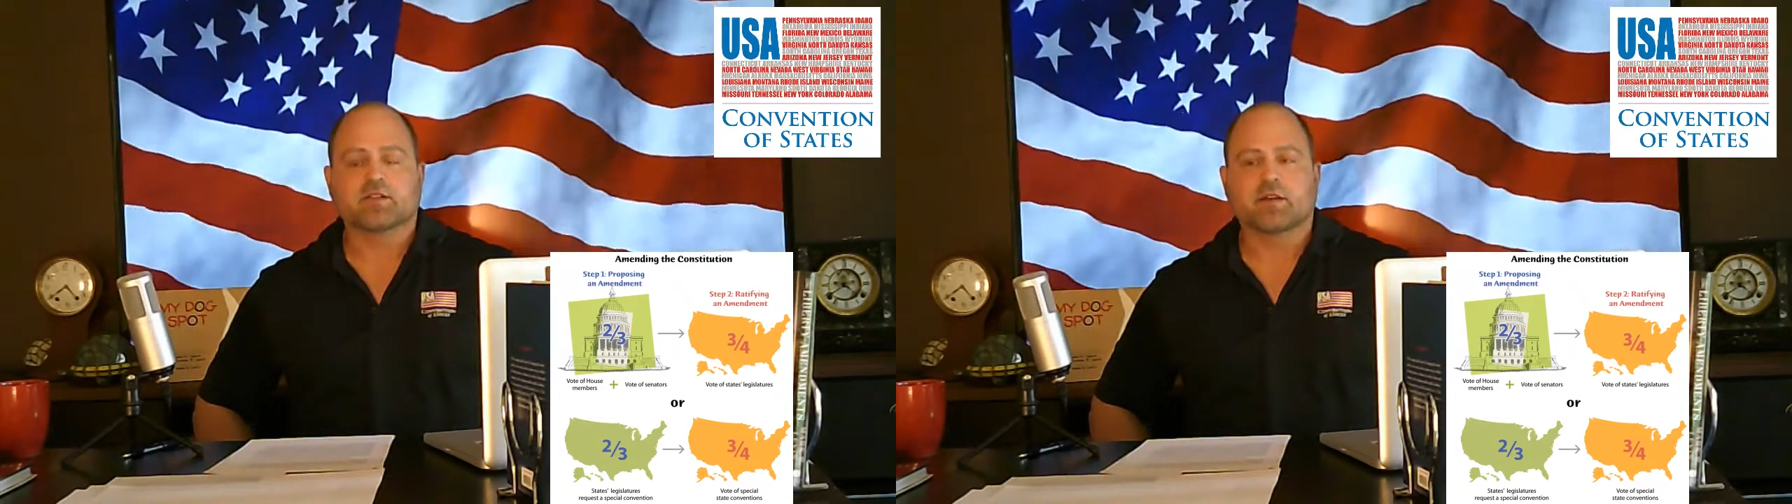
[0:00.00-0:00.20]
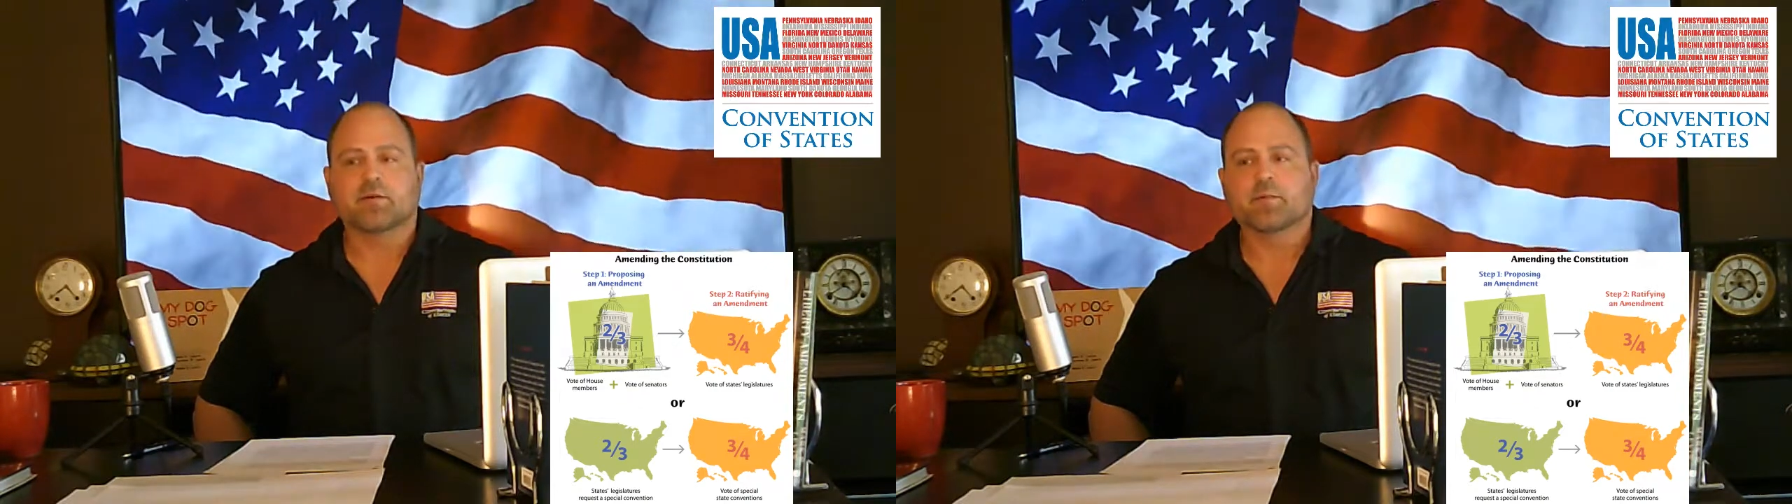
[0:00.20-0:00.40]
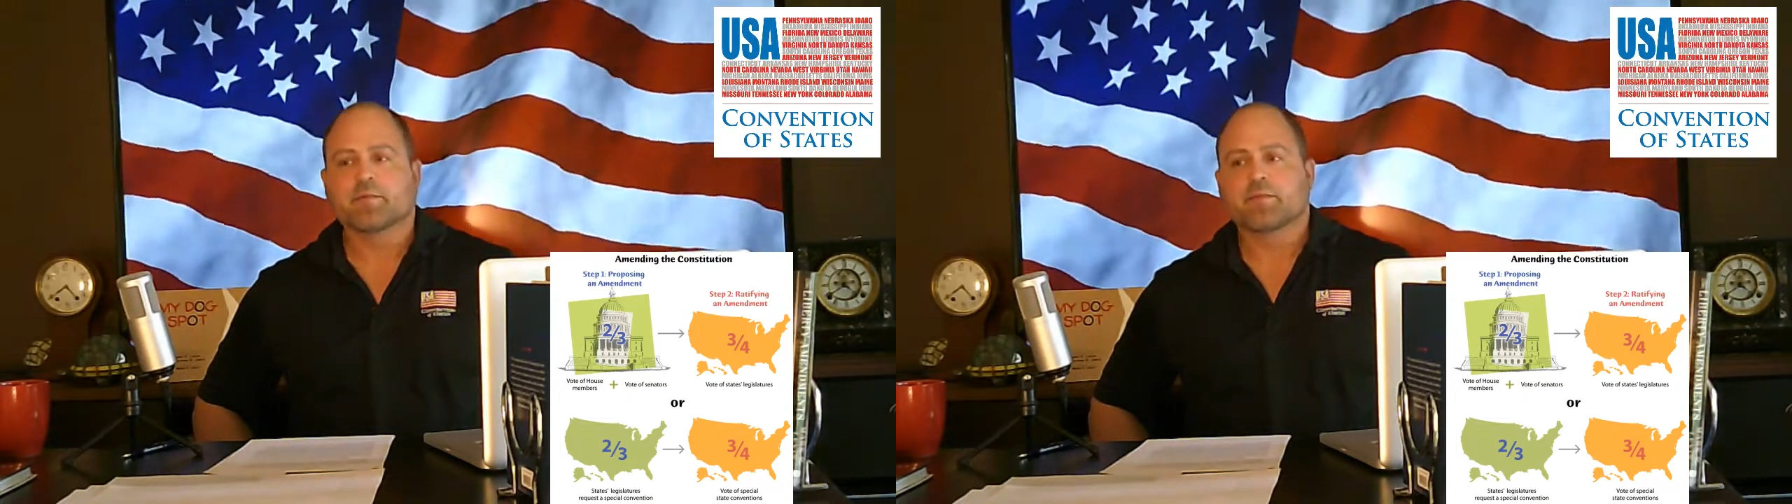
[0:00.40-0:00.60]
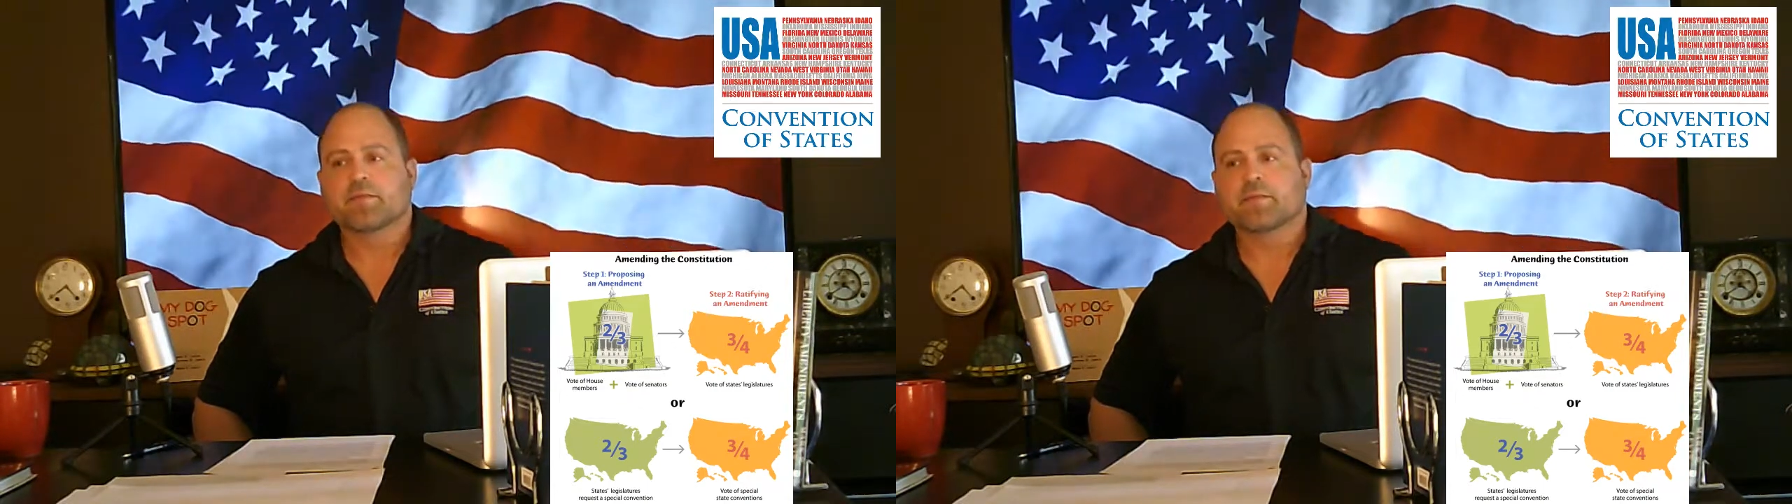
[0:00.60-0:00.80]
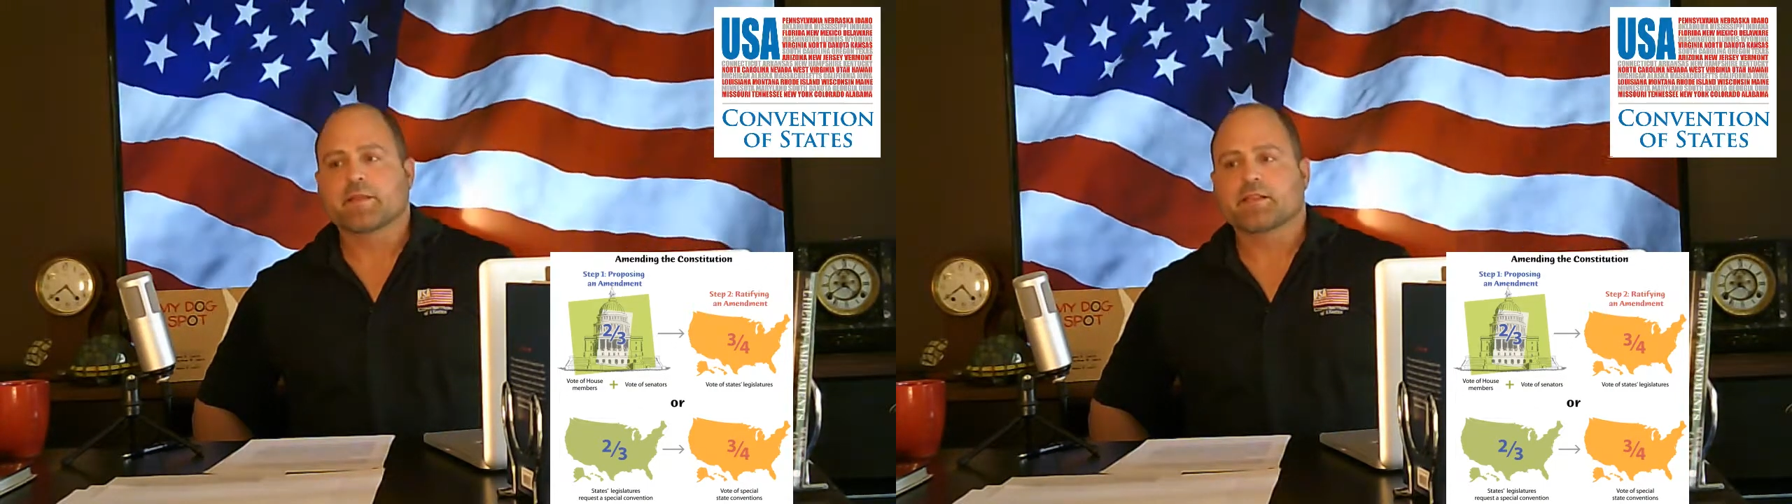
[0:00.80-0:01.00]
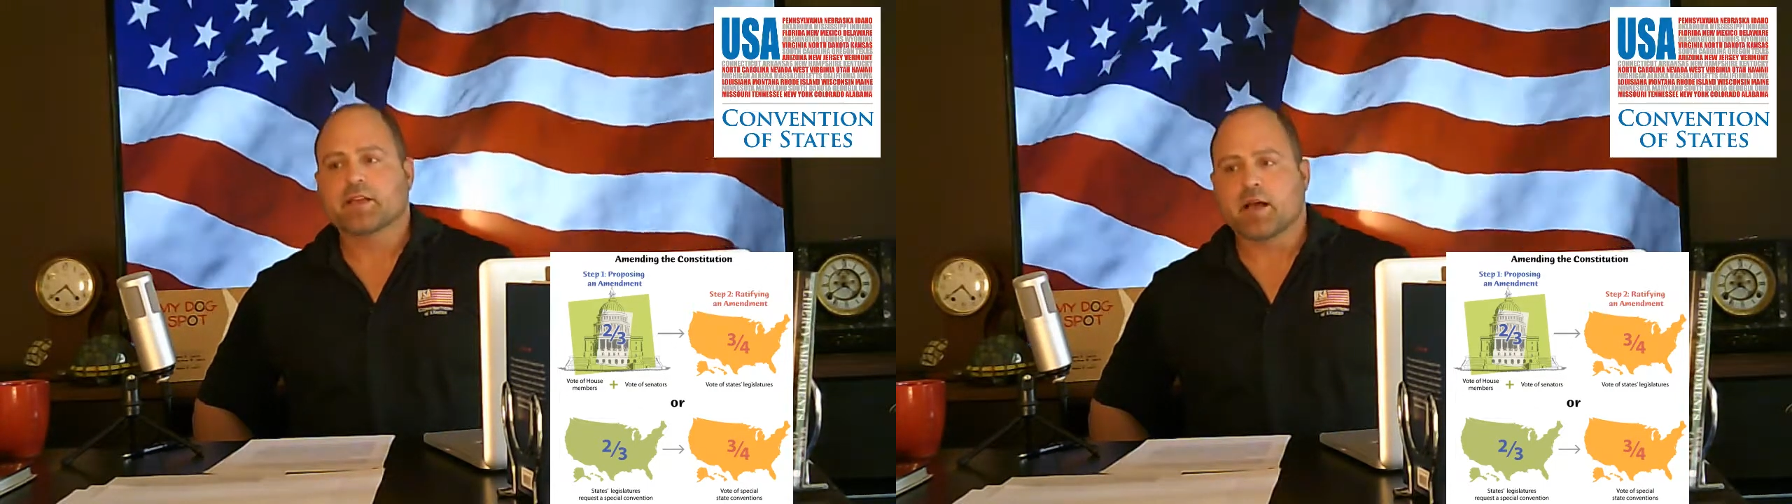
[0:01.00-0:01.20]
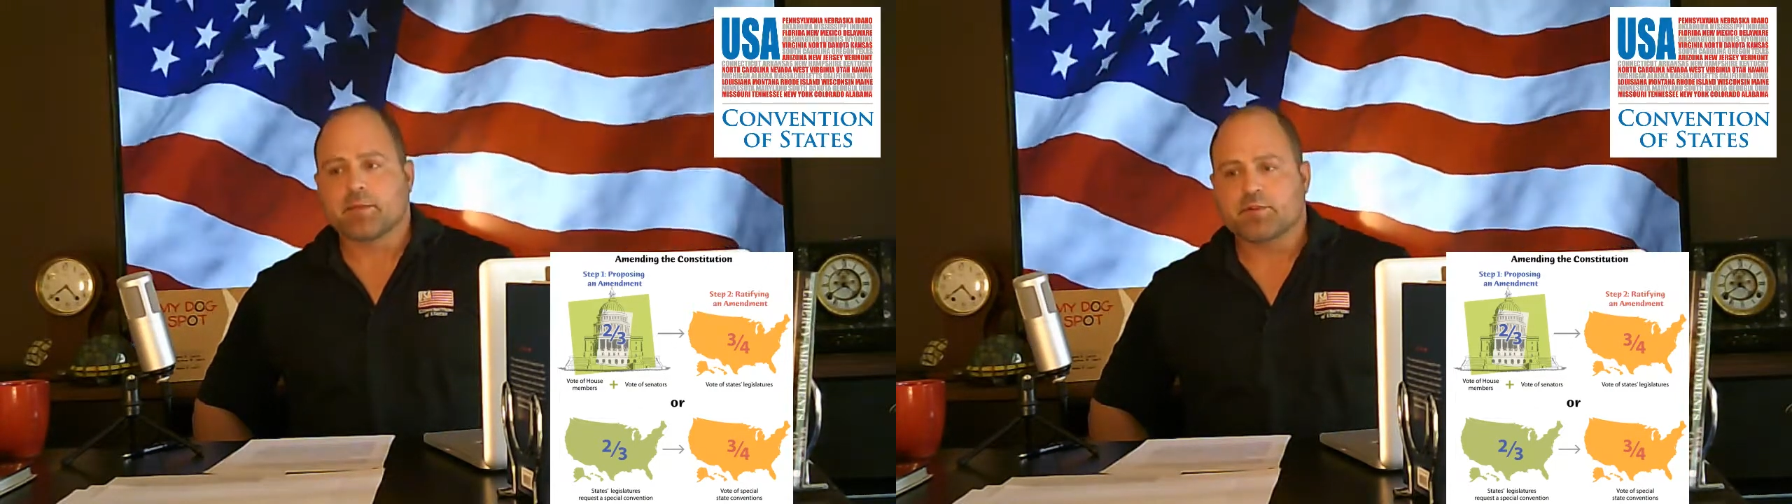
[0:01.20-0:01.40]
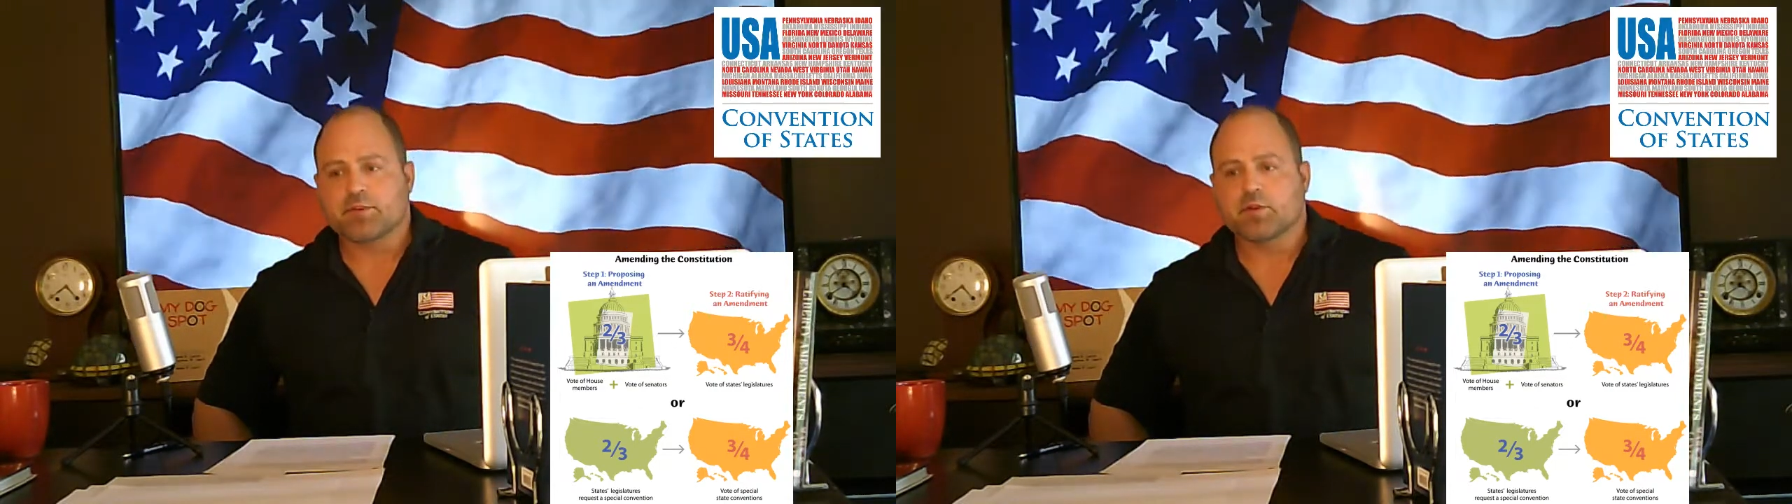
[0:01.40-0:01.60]
So it's
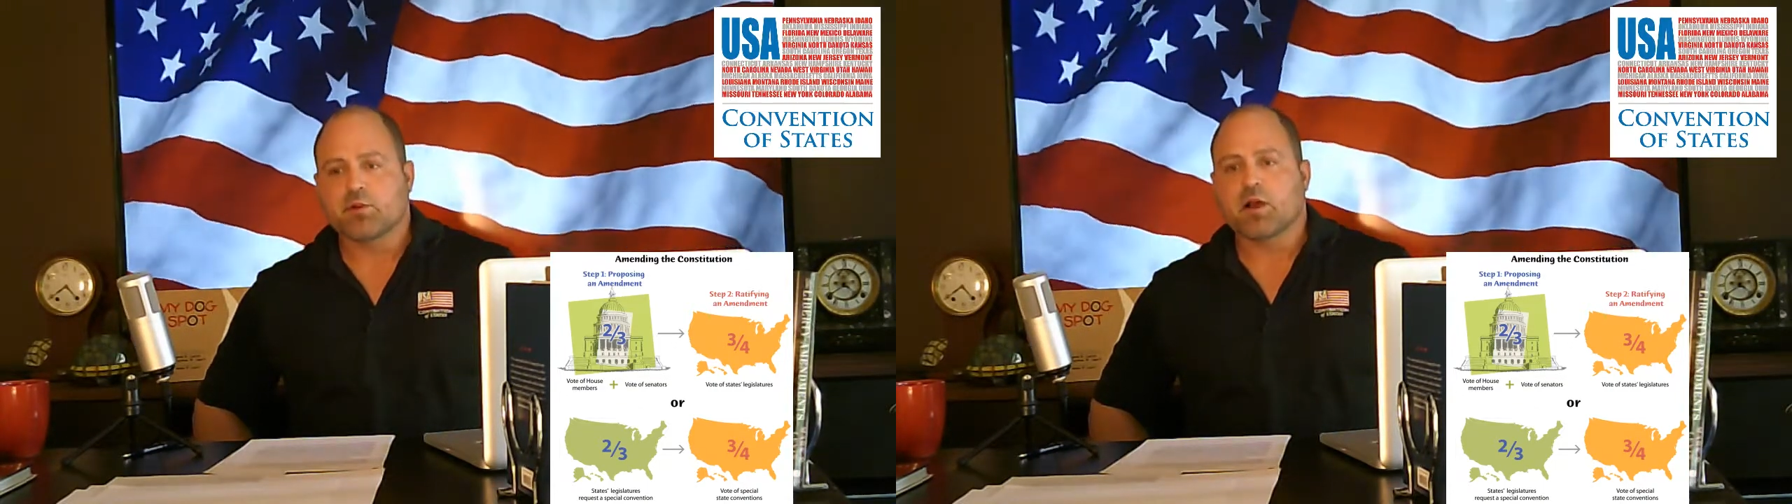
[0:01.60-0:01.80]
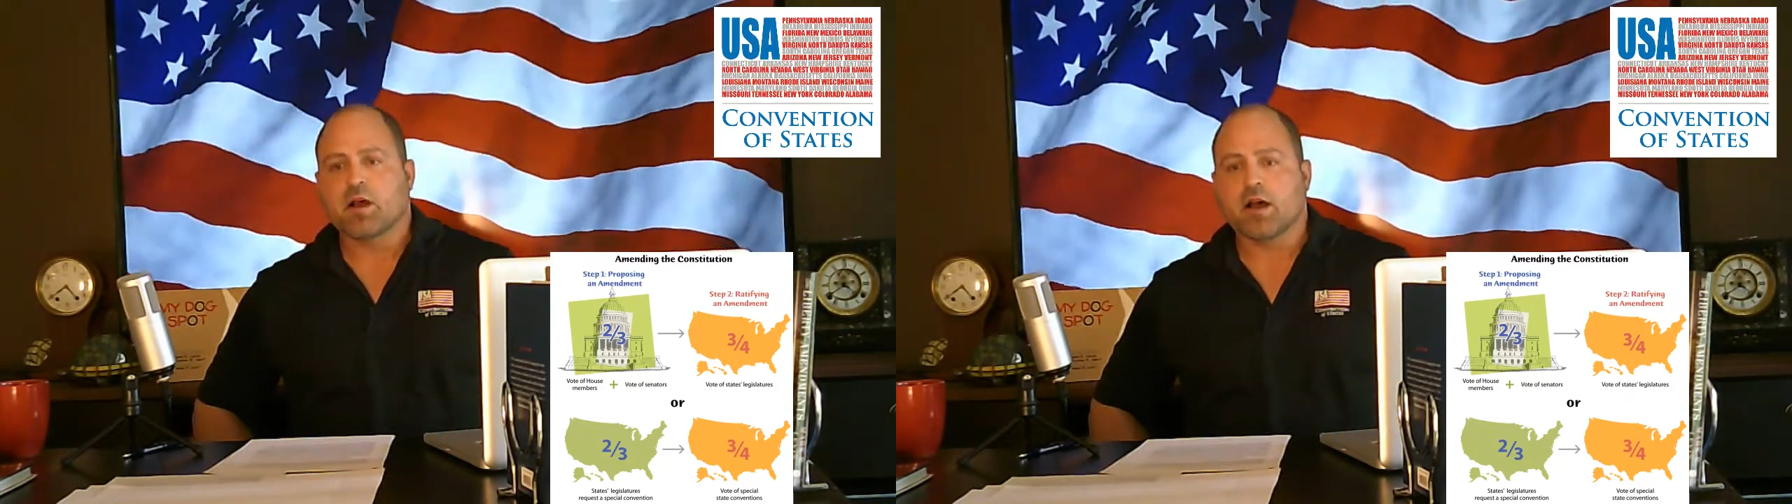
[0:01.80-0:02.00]
up to